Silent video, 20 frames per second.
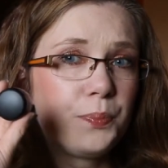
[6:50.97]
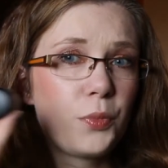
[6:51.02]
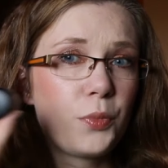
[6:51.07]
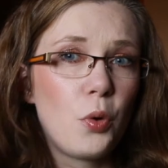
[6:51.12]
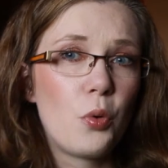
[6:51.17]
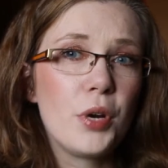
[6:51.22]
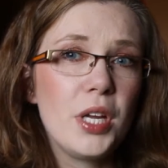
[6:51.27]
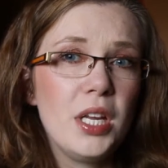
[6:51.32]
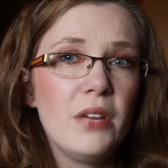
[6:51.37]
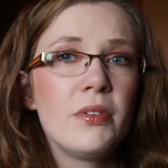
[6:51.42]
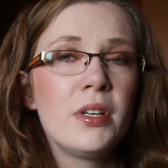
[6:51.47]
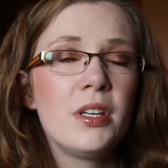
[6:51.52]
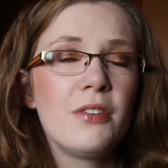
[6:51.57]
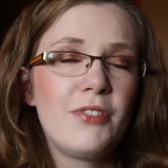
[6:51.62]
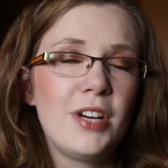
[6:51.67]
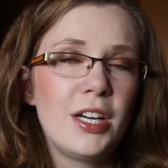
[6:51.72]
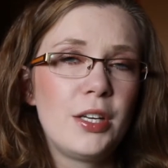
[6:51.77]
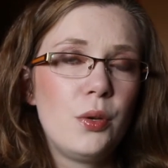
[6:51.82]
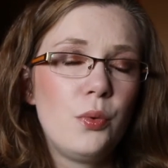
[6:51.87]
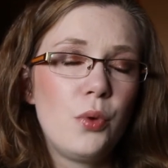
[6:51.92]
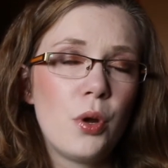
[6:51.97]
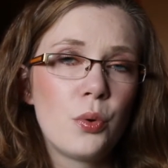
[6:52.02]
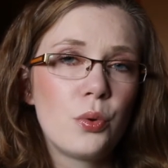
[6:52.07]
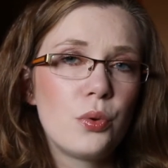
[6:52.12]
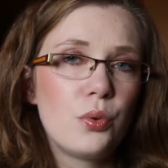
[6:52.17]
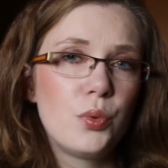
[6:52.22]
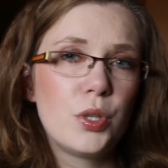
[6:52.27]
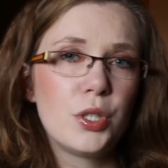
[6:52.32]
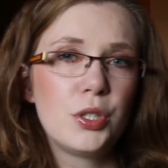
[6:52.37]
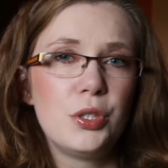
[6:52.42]
Or even if I
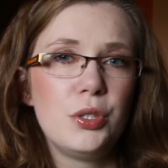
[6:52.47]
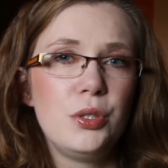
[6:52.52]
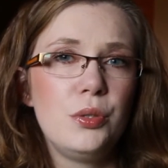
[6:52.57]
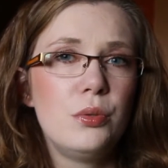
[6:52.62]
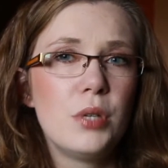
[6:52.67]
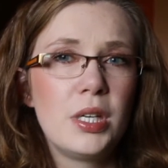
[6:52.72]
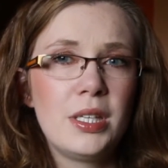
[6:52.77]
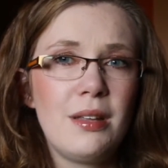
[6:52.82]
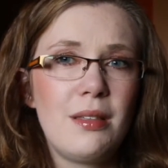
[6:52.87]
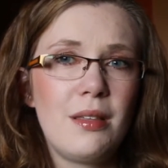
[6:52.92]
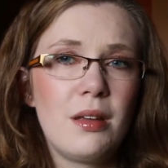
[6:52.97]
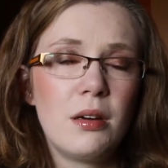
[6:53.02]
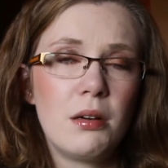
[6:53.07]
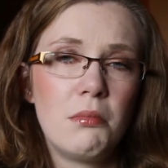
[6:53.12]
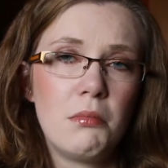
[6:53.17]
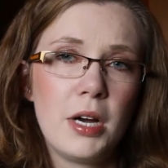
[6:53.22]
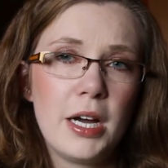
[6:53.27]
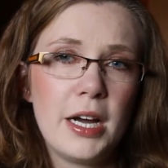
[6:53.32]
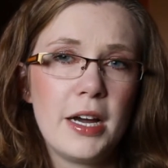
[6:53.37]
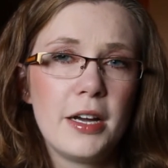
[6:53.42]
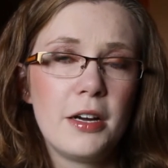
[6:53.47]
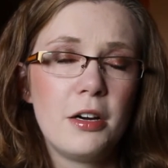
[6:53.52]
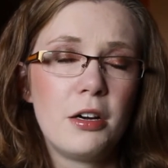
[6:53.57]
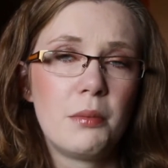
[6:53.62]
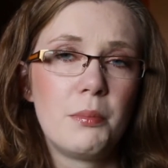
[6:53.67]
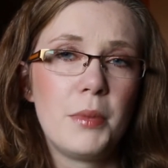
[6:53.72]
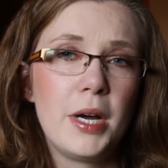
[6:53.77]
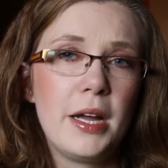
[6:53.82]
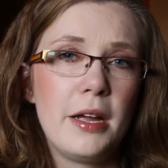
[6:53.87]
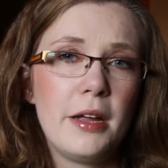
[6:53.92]
don't want to do anything on
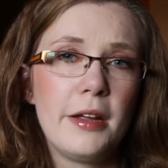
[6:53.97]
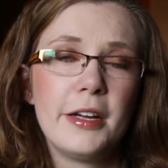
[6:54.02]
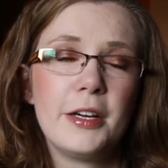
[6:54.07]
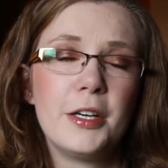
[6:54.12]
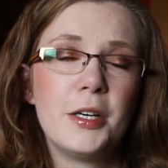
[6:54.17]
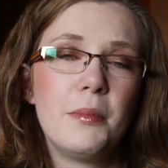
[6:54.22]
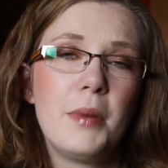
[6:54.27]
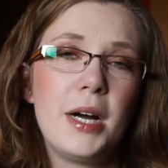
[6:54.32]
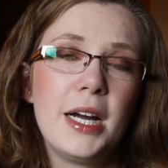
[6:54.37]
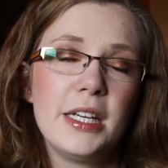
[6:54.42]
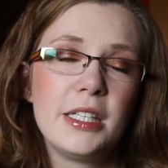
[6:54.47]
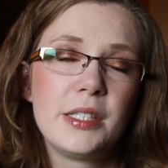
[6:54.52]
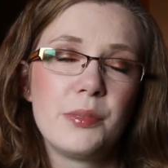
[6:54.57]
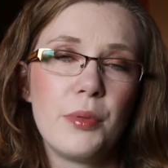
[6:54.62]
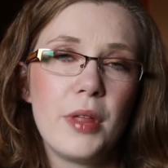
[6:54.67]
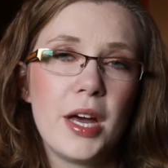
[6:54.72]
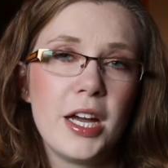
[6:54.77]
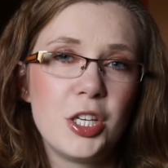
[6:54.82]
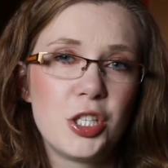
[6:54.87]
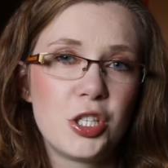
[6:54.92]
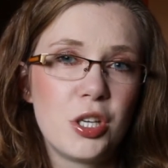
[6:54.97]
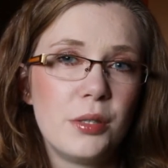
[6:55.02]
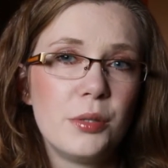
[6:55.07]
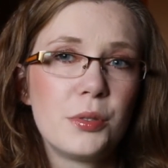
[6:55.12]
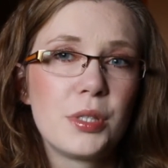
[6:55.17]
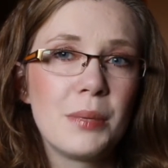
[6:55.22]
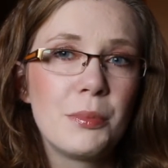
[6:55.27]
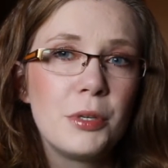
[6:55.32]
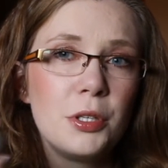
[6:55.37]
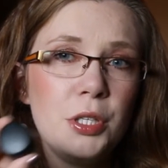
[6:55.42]
my eyes with eyeshadows,
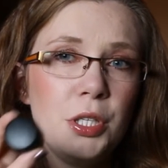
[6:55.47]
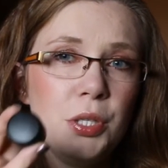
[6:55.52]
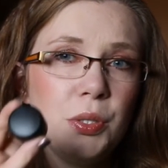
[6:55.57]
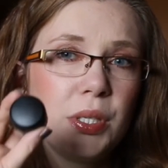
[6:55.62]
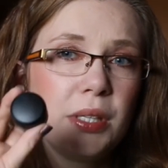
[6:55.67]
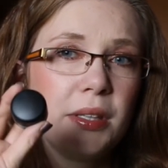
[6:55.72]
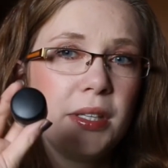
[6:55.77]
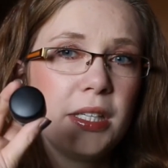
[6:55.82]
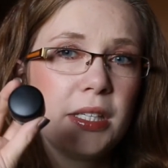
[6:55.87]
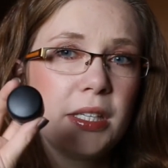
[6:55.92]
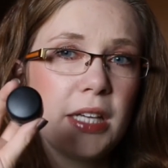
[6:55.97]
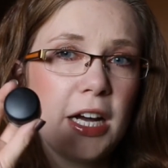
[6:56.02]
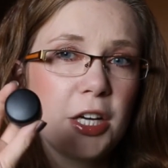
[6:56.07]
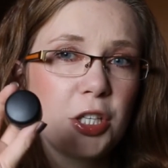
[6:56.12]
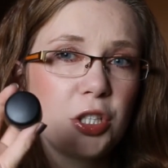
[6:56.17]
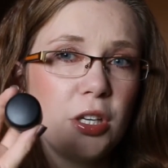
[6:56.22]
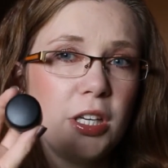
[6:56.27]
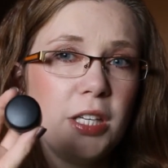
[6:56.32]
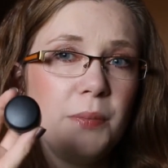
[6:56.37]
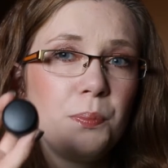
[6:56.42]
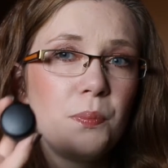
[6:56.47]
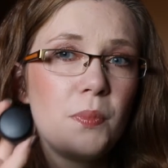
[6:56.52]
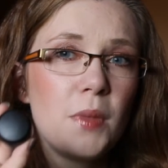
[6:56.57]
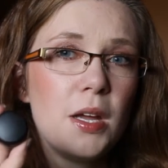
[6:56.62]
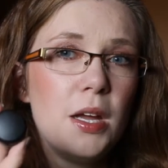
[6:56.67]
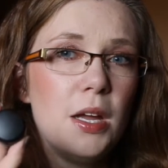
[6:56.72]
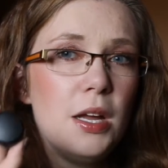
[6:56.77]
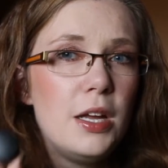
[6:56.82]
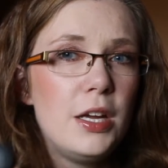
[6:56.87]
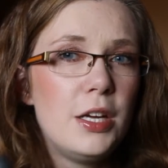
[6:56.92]
I'm going to use this actually
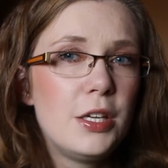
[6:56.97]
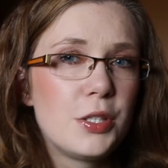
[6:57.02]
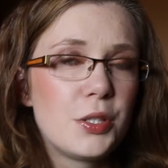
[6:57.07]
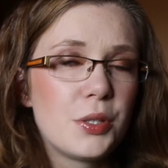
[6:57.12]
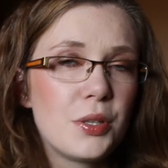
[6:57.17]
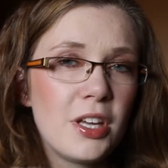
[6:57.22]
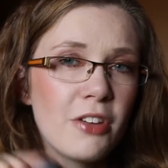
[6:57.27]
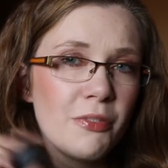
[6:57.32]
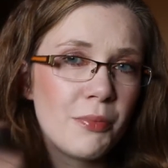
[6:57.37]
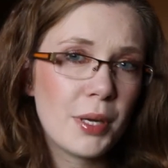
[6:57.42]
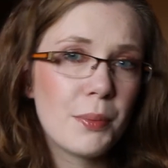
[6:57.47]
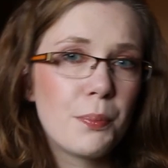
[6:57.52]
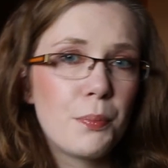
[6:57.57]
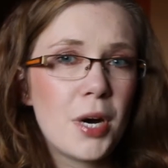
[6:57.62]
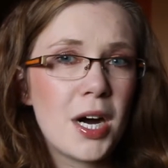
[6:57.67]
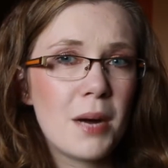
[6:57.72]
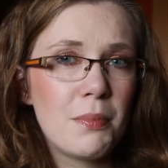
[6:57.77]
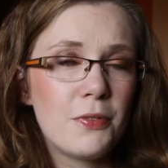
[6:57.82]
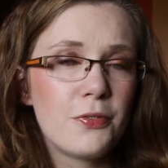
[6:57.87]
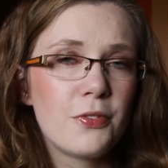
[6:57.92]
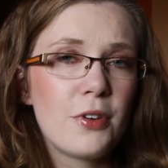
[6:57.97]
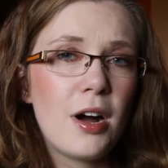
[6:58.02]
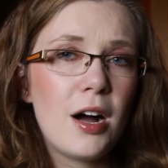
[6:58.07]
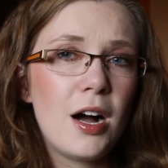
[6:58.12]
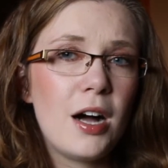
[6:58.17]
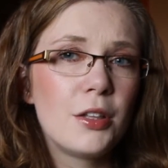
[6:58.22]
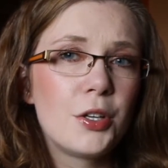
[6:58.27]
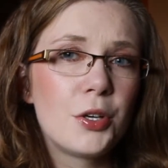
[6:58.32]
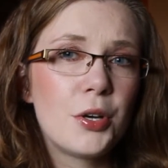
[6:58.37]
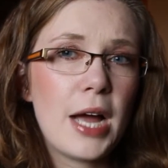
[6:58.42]
to give me a pop of
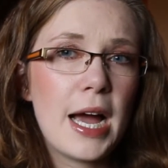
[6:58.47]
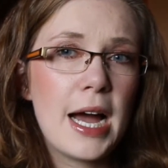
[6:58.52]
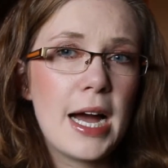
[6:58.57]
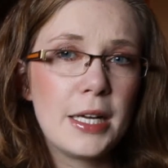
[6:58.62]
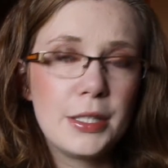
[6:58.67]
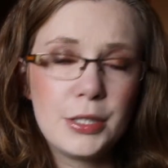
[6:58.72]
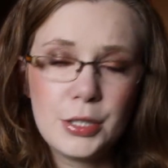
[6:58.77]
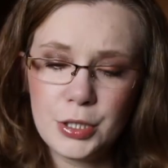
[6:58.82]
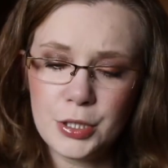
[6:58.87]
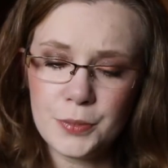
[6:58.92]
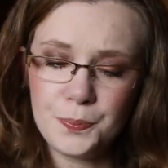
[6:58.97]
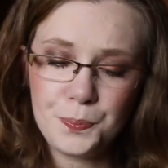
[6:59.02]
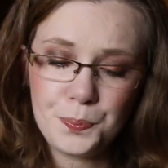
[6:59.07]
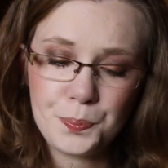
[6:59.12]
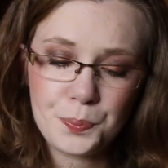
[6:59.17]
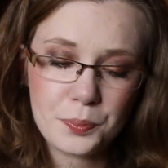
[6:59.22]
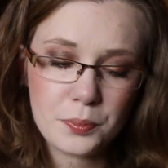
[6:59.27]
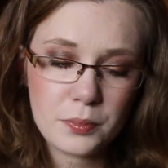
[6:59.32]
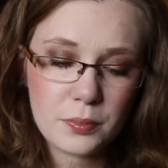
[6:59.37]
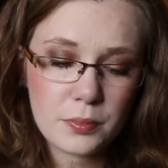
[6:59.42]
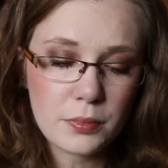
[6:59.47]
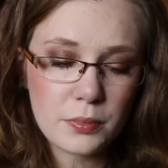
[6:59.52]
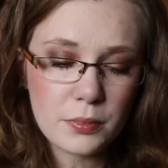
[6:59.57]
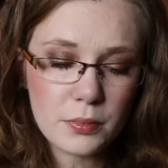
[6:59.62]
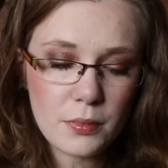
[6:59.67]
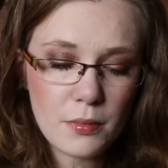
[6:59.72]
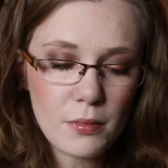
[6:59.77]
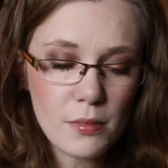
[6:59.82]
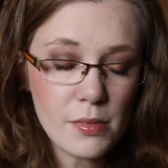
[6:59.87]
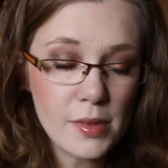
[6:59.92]
color, and
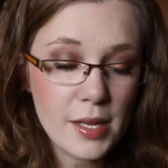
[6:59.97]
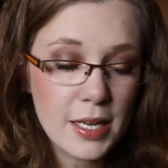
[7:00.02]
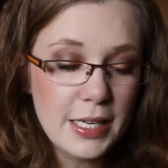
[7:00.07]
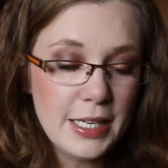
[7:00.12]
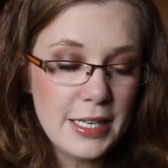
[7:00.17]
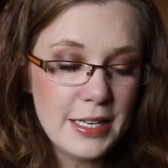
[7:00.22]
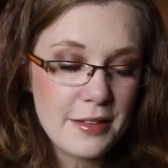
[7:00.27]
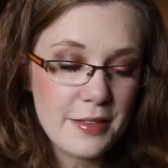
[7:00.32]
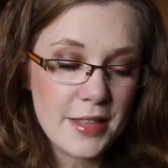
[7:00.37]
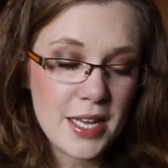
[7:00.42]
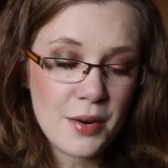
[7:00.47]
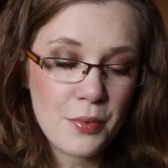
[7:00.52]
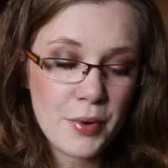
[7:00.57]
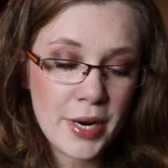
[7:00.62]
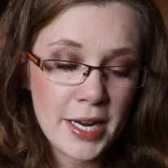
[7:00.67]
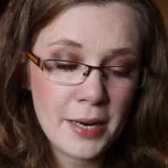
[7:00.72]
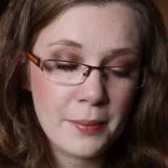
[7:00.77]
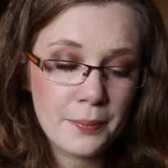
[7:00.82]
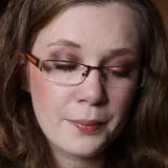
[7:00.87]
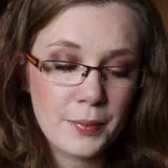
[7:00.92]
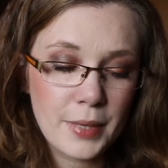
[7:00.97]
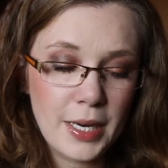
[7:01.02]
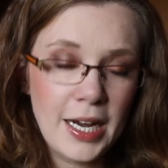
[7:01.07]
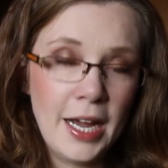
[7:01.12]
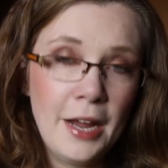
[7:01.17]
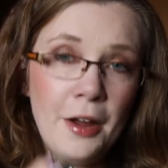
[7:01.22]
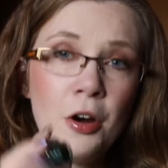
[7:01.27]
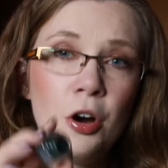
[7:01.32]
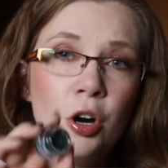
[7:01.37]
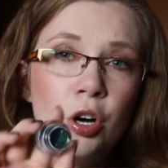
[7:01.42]
that way
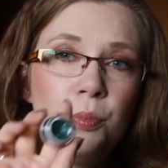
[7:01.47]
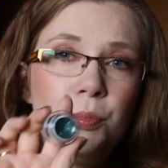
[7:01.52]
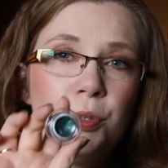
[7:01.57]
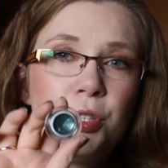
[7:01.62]
I hope